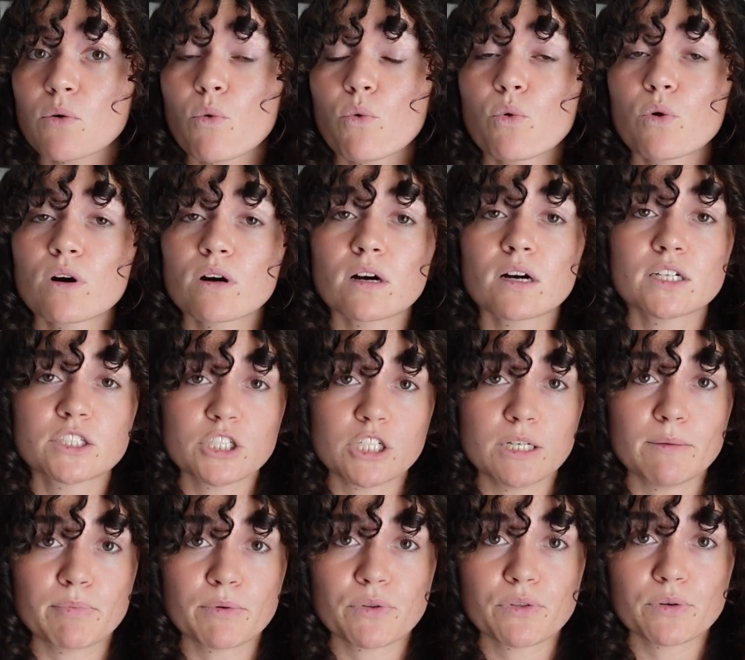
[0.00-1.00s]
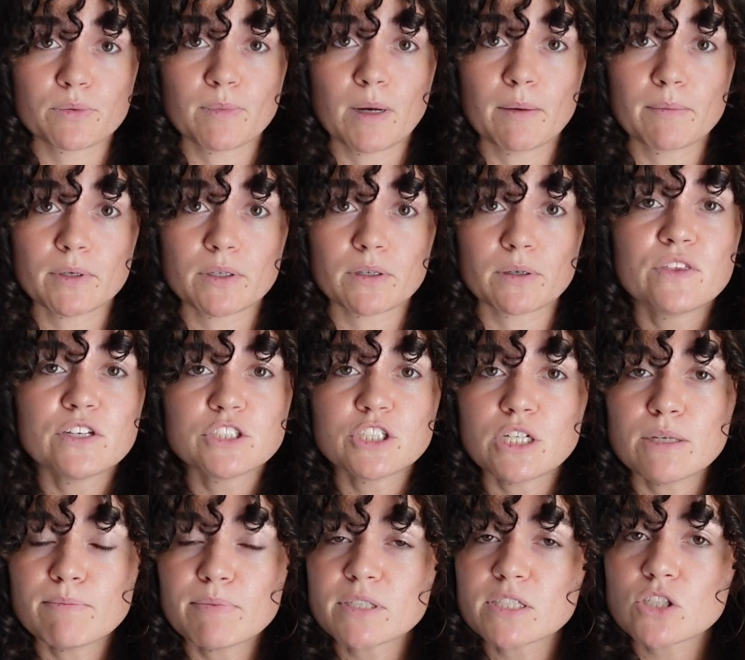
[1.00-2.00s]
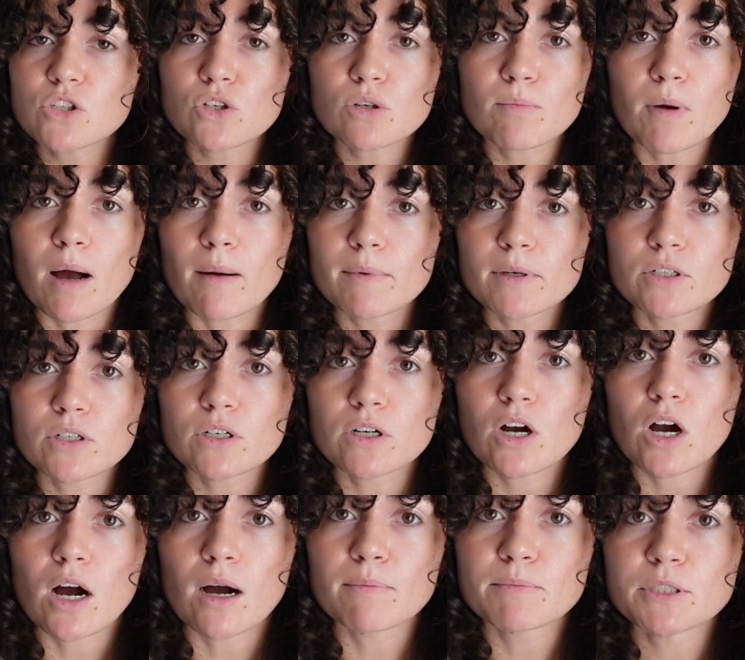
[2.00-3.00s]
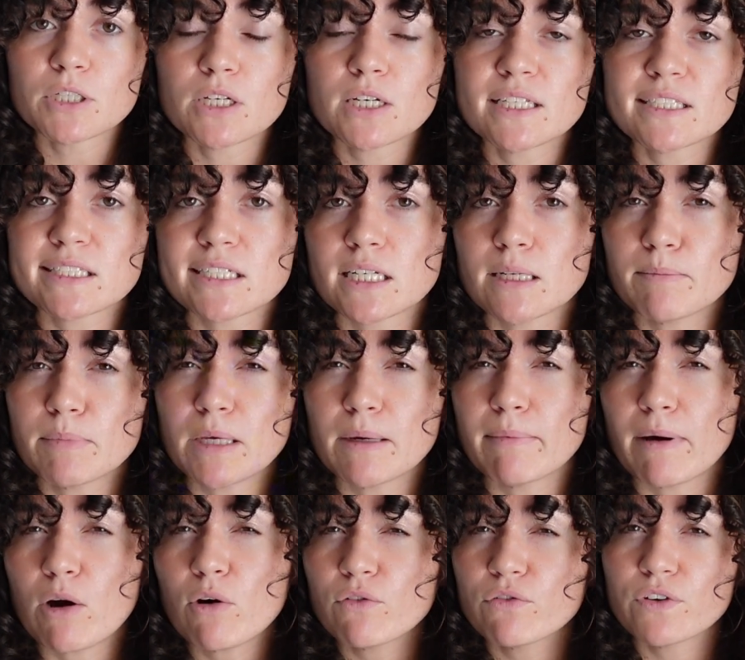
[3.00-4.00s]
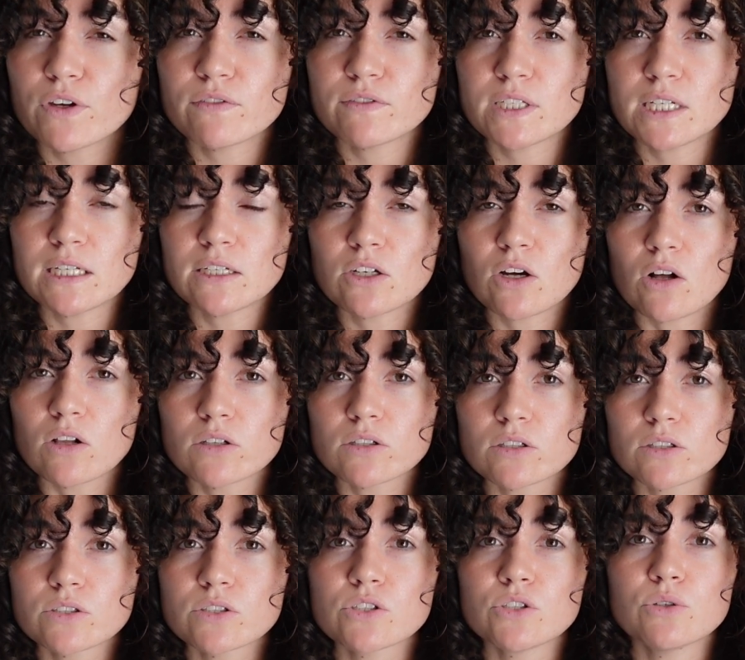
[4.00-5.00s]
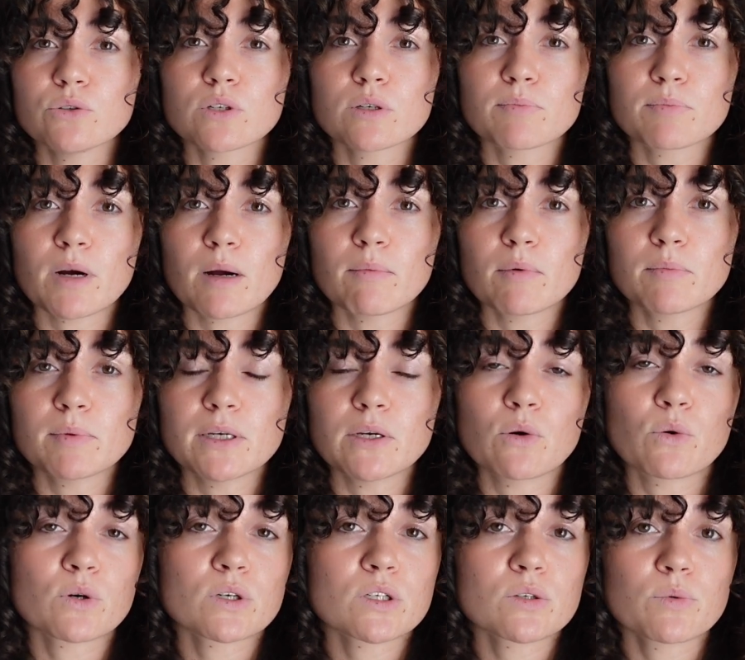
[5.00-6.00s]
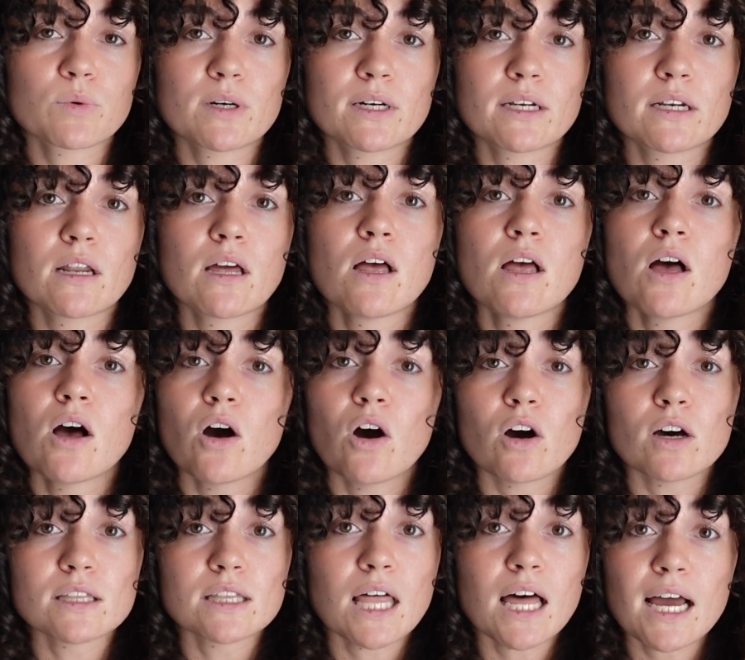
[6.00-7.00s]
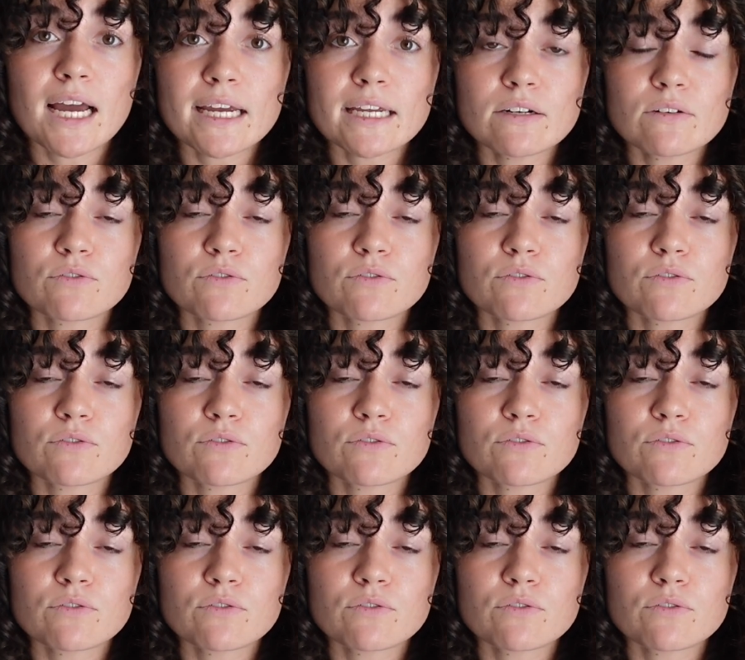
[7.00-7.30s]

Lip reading: or a cheaper thermometer. The cheapest thermometer option is going to be about $15. You could probably order one online